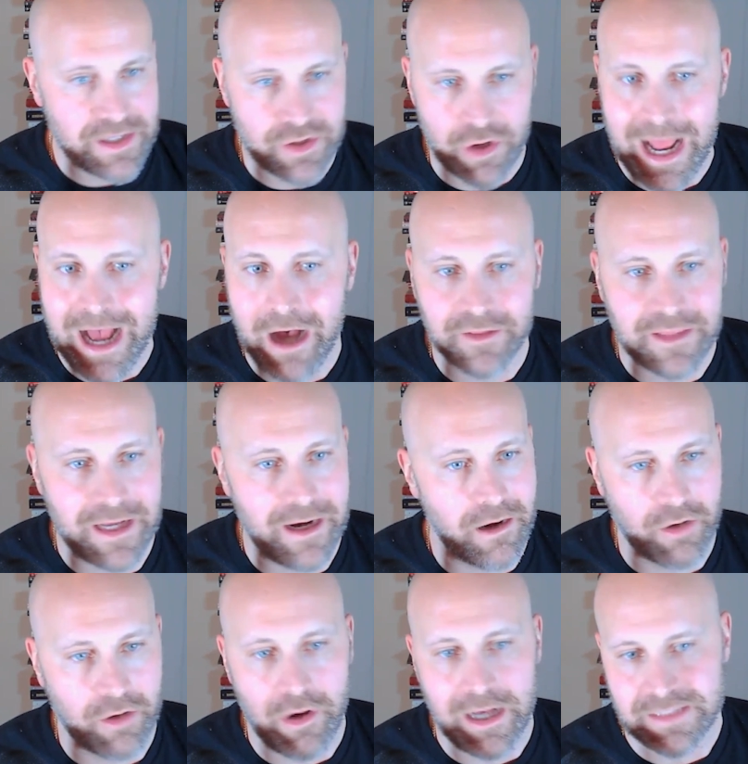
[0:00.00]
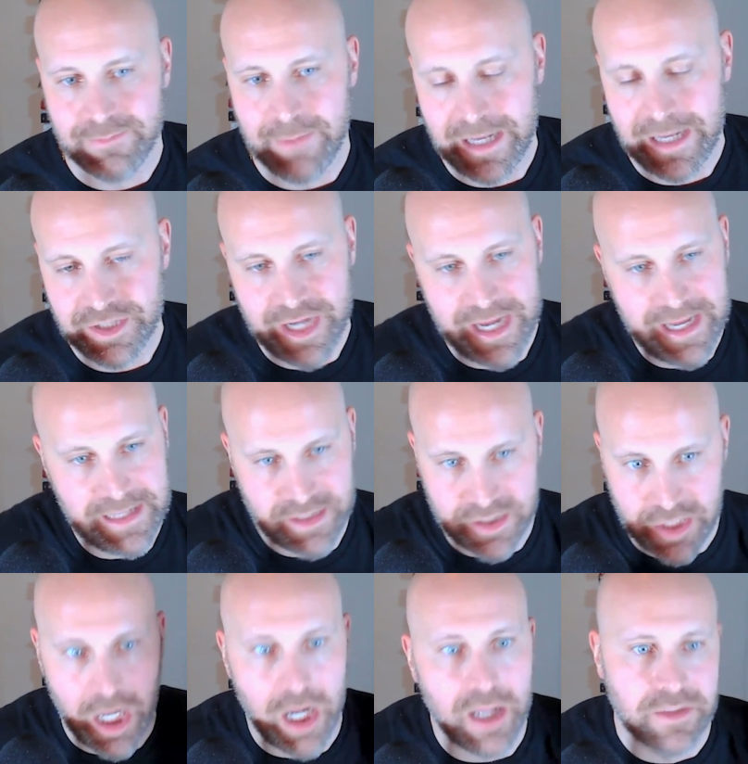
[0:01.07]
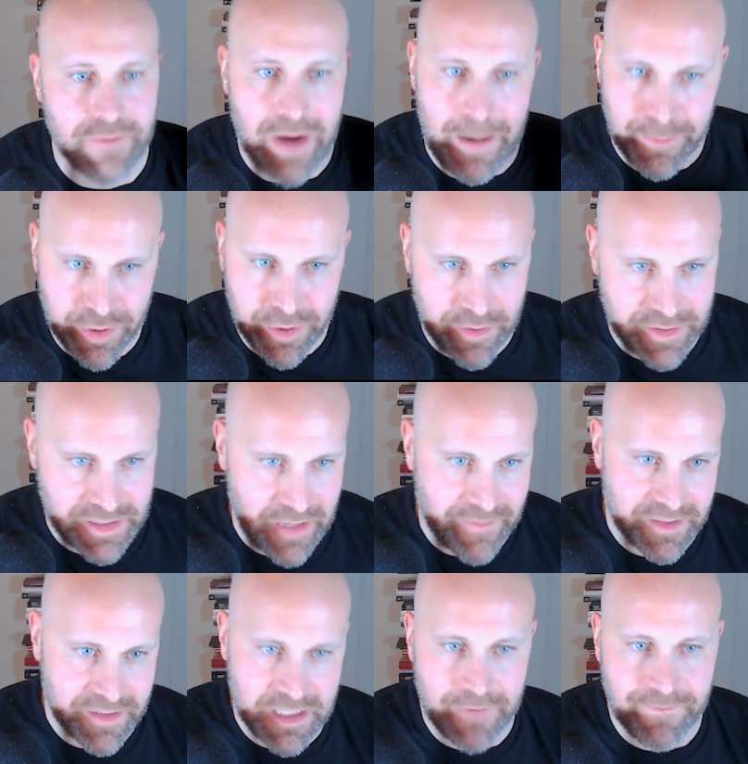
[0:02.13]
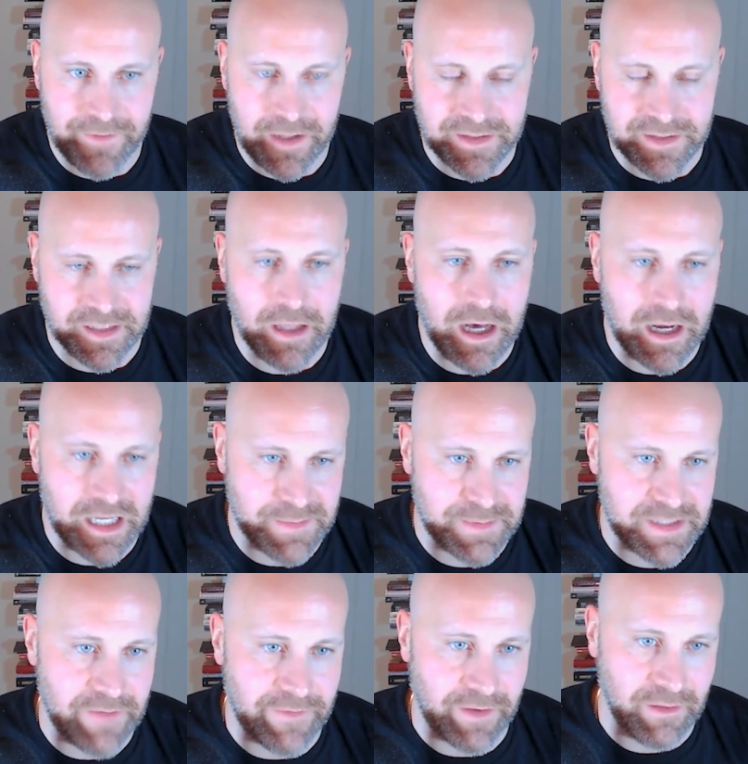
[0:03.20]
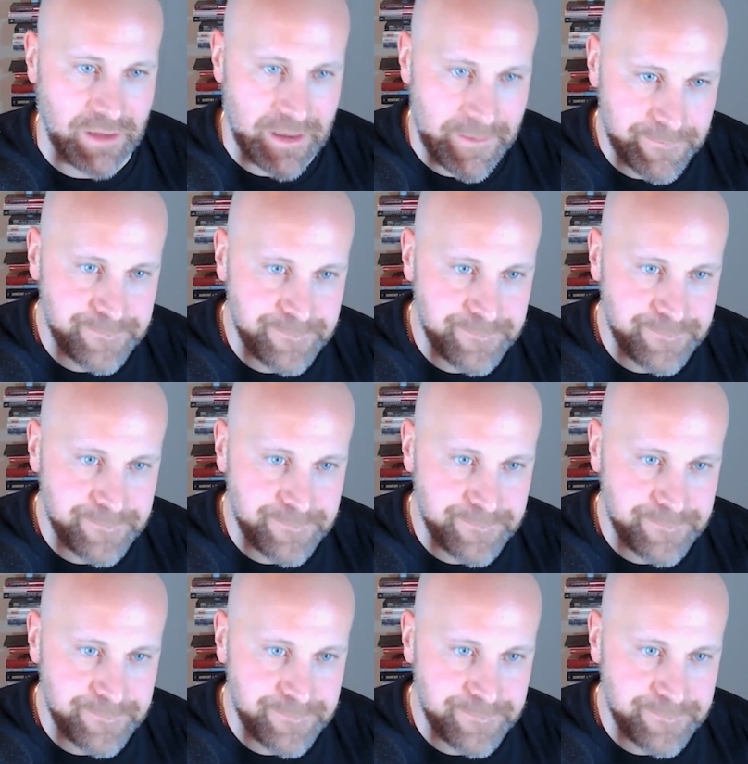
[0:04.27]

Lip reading: things are out there across many chains, tons of opportunities and stuff in Solana specifically.